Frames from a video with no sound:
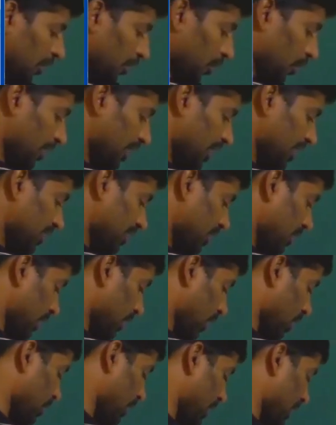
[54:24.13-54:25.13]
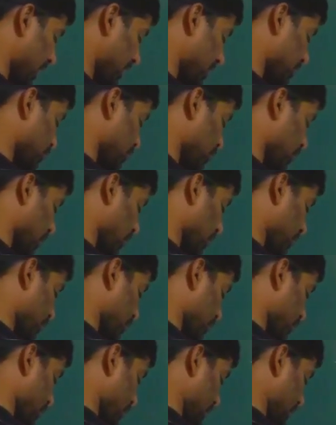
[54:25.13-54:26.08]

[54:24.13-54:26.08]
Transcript: rotational Raman active molecule